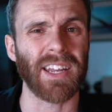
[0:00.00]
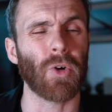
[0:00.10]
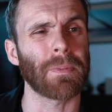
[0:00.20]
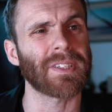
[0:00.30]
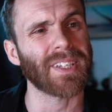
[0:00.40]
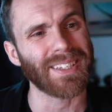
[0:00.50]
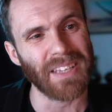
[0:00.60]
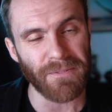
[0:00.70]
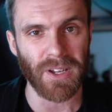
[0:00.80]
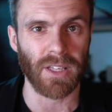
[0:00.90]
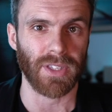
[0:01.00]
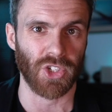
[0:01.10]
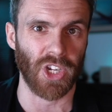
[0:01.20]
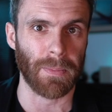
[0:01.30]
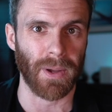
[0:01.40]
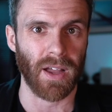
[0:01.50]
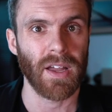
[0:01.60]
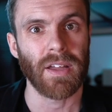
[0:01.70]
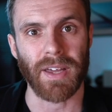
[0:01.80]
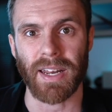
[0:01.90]
and it will be significantly cheaper
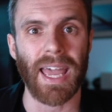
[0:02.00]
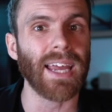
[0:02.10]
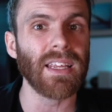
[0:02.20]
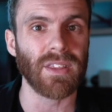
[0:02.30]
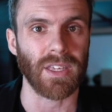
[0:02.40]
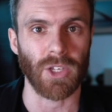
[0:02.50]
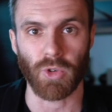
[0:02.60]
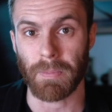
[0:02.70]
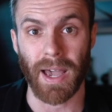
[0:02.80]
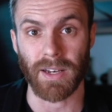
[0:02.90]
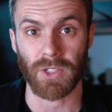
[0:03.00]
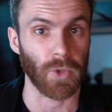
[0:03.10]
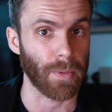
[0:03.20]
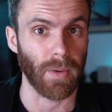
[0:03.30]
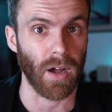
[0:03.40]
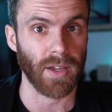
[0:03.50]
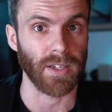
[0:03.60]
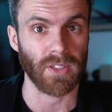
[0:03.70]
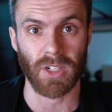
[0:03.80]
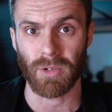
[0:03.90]
than anything you would buy at the
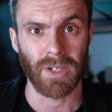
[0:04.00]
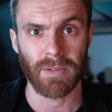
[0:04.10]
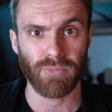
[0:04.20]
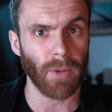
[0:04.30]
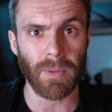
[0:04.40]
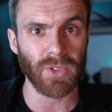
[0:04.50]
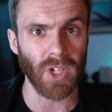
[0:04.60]
supermarket. So, Problem